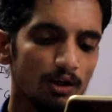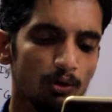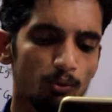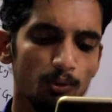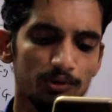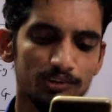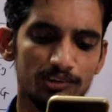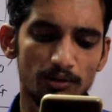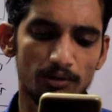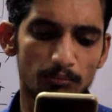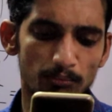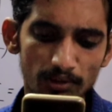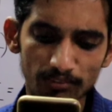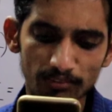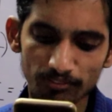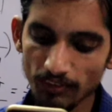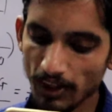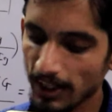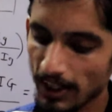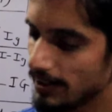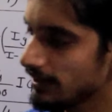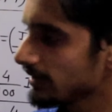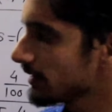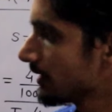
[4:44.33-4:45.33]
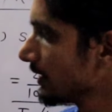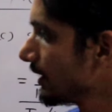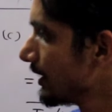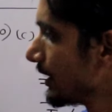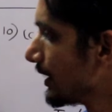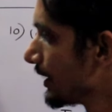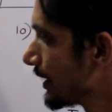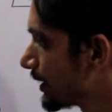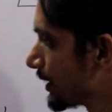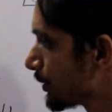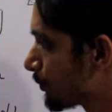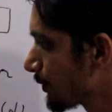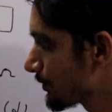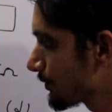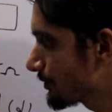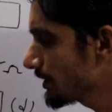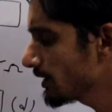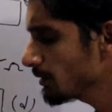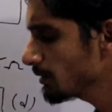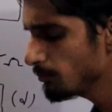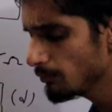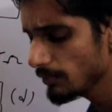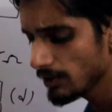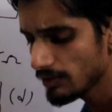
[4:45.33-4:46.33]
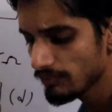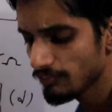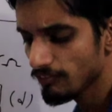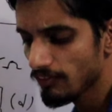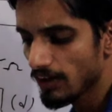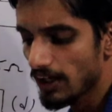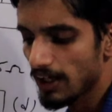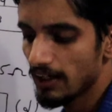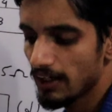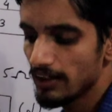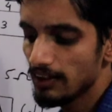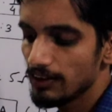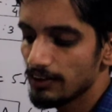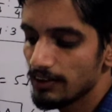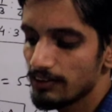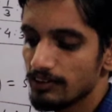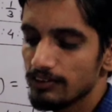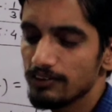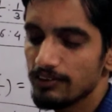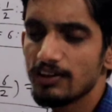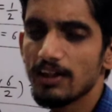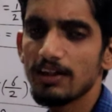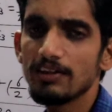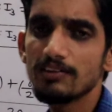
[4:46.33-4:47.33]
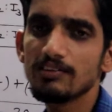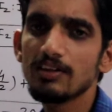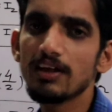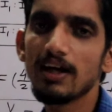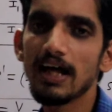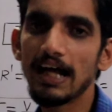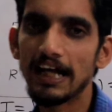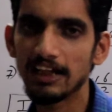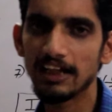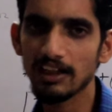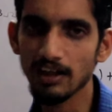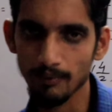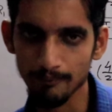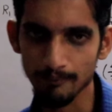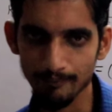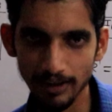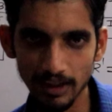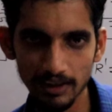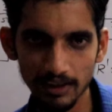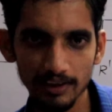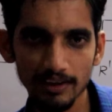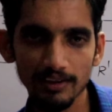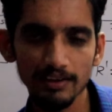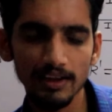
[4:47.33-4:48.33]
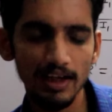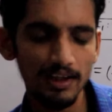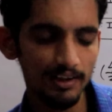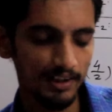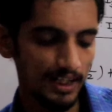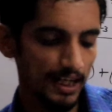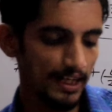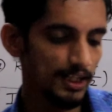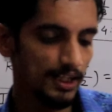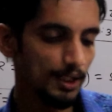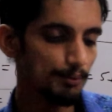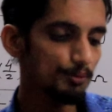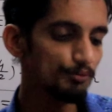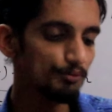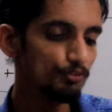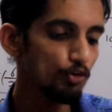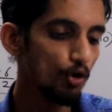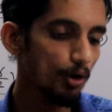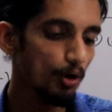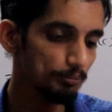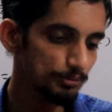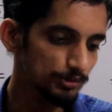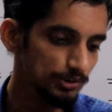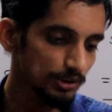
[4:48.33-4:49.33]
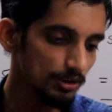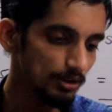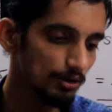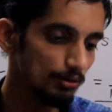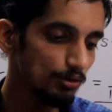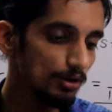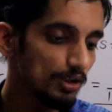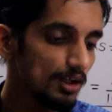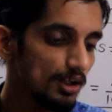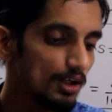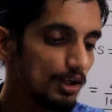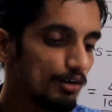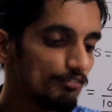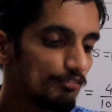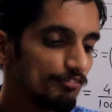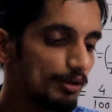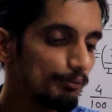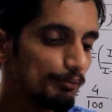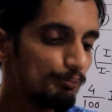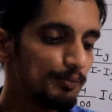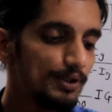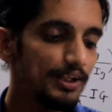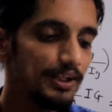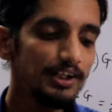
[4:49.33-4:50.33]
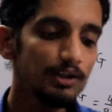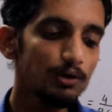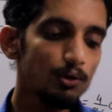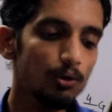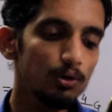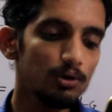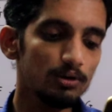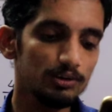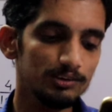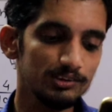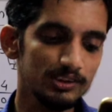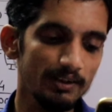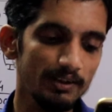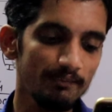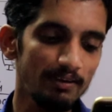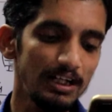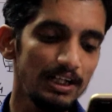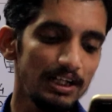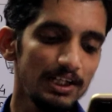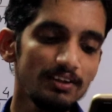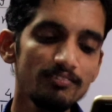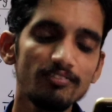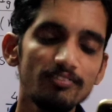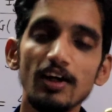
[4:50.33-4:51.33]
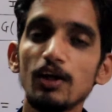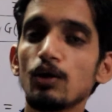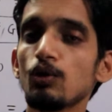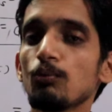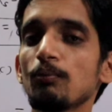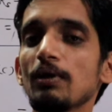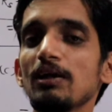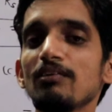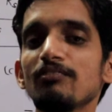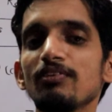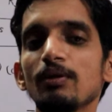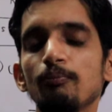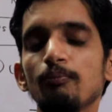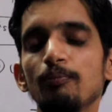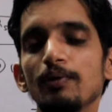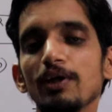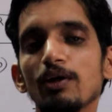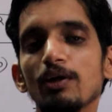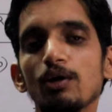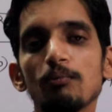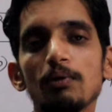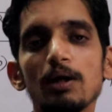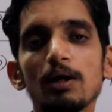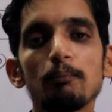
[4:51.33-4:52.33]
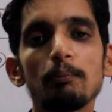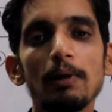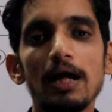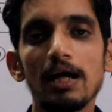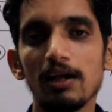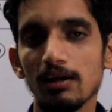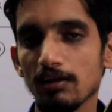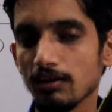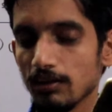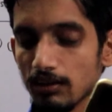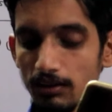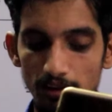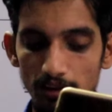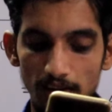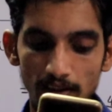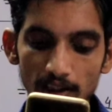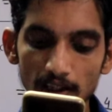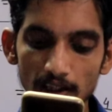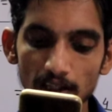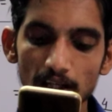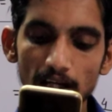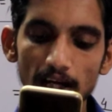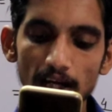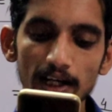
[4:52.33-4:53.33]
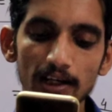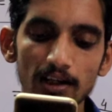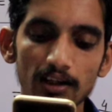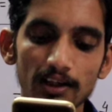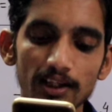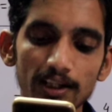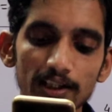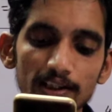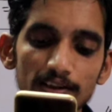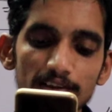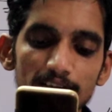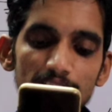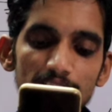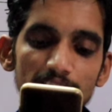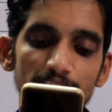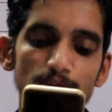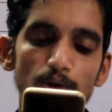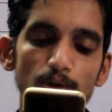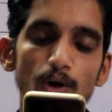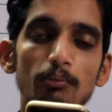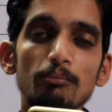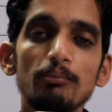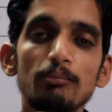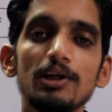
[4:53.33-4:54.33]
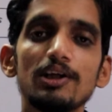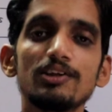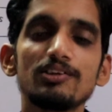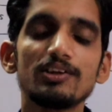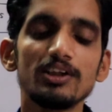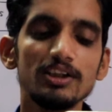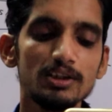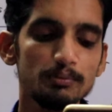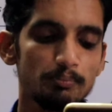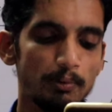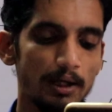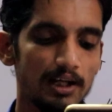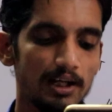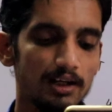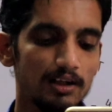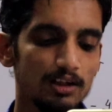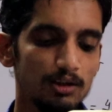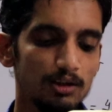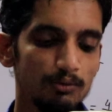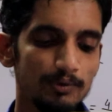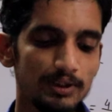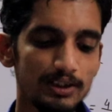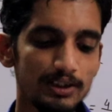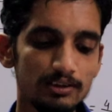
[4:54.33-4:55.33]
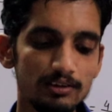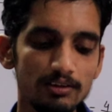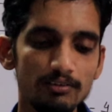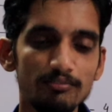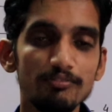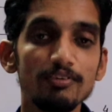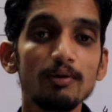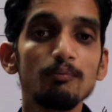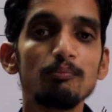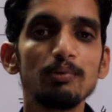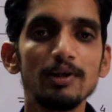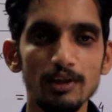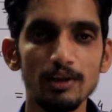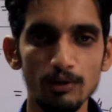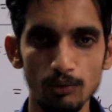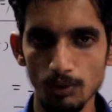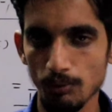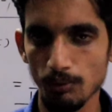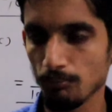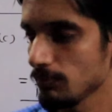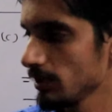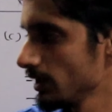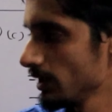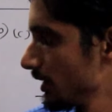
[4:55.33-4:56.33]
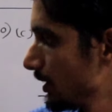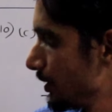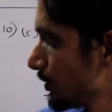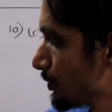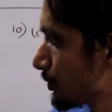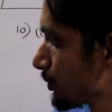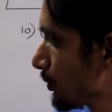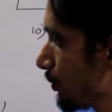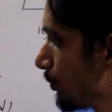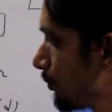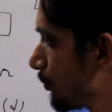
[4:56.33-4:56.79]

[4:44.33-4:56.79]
Question number 5. In question number 5, there is a diagram, and in that diagram if you observe 75 ohm and 50 ohm are parallel, and again this combination is parallel with 50 ohm. So